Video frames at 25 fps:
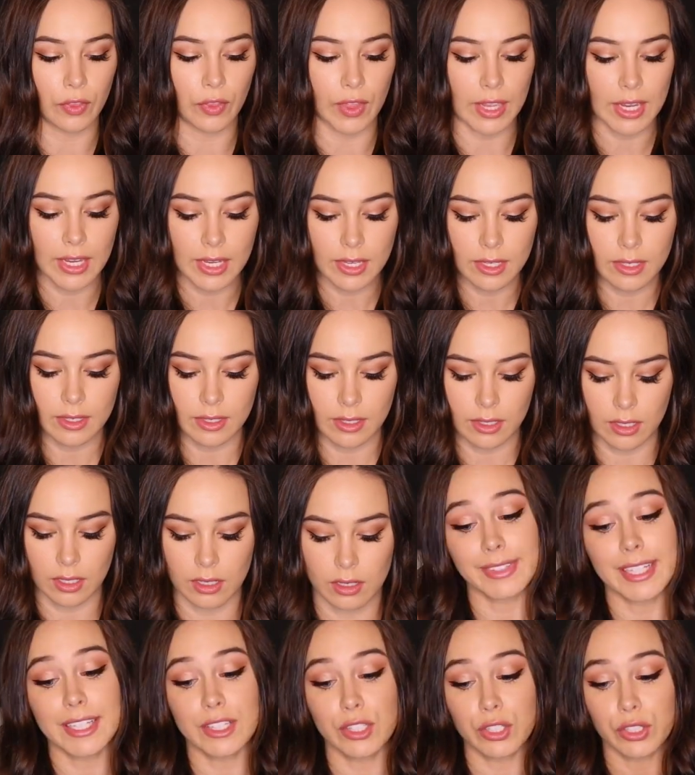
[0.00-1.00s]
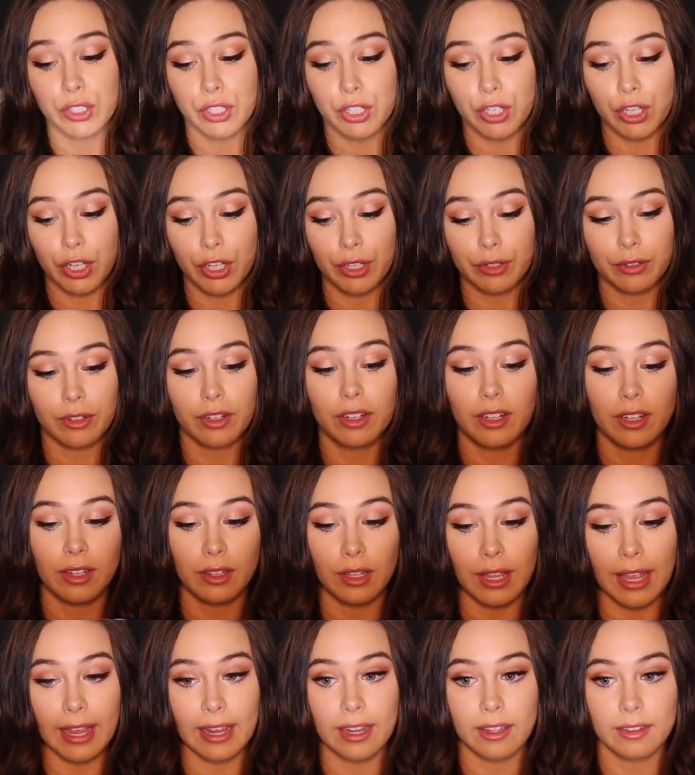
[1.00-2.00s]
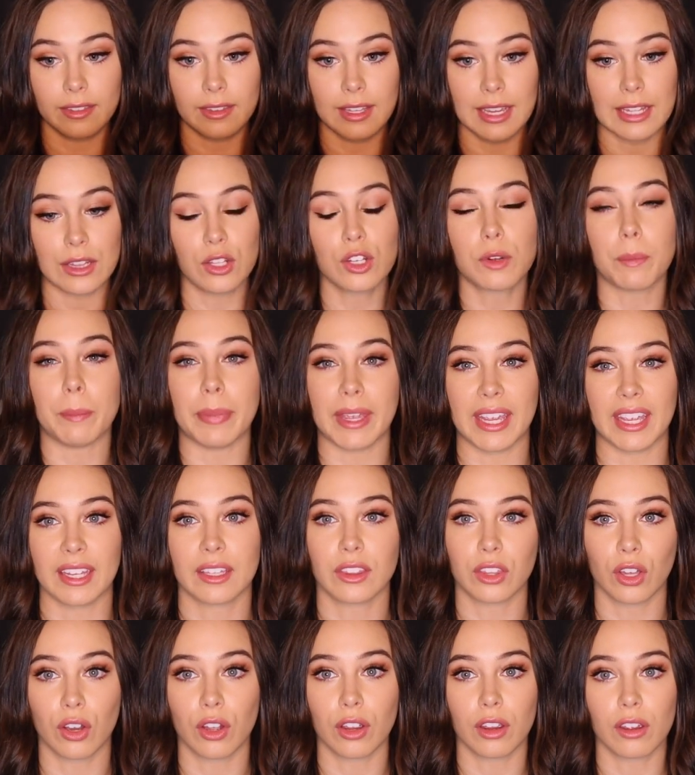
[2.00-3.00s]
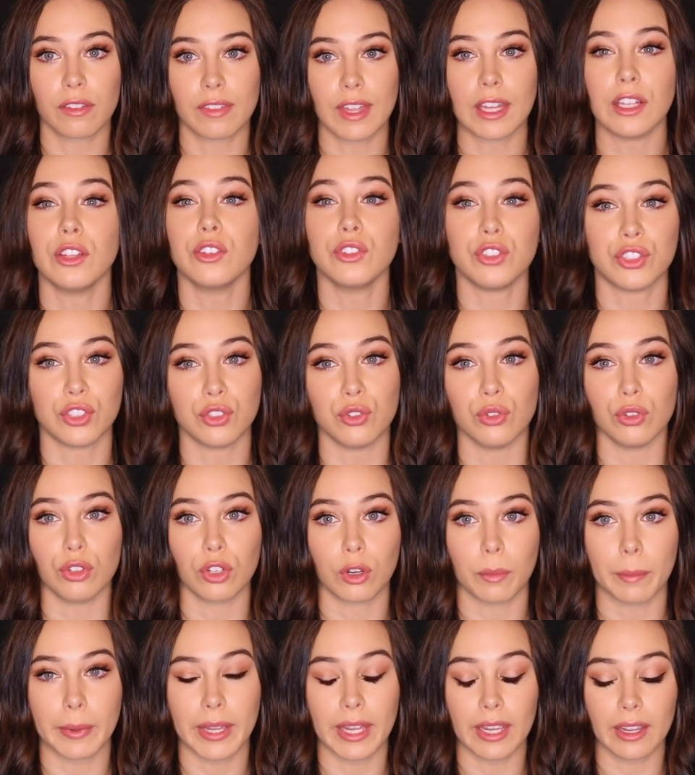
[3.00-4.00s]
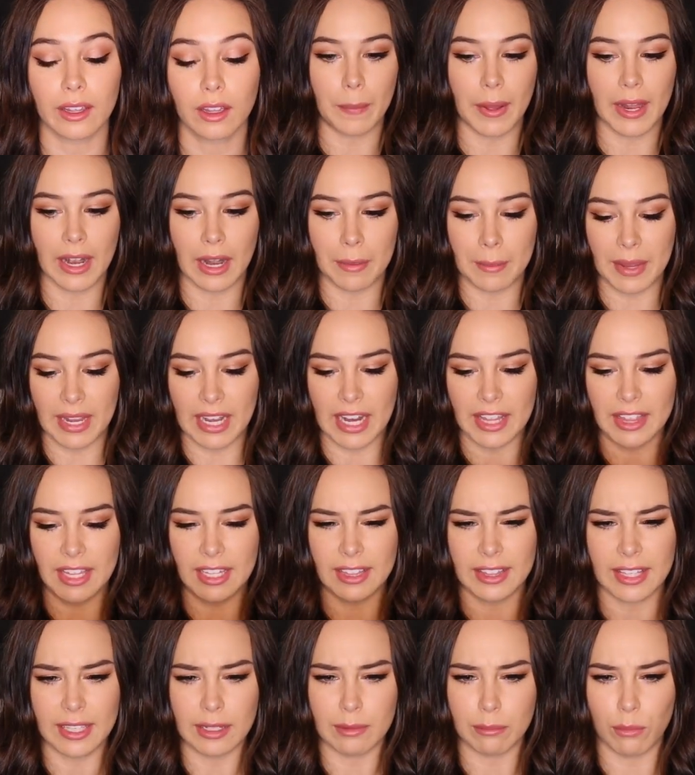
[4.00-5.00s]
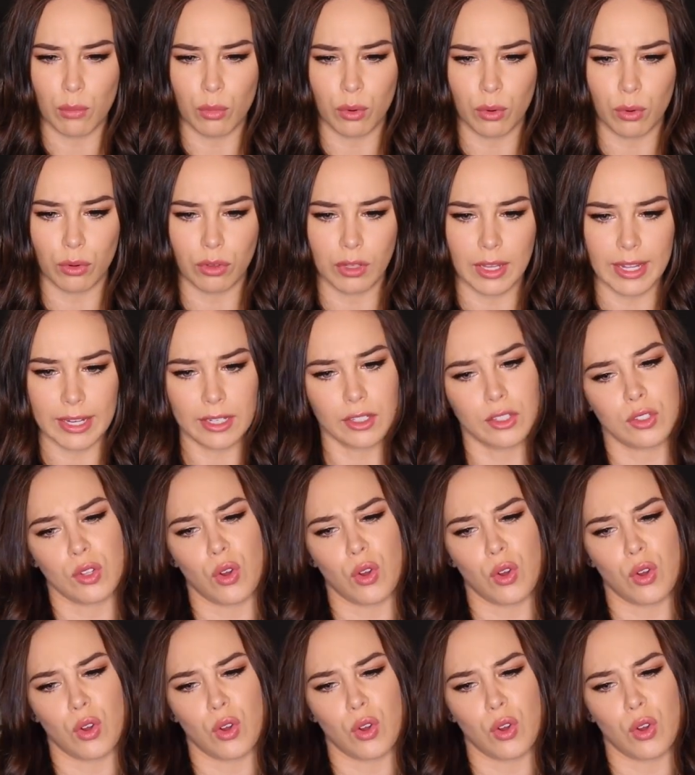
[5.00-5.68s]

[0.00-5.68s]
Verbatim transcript: These, these look cute. Like they look big though. They do look big. But I mean, I think they're more like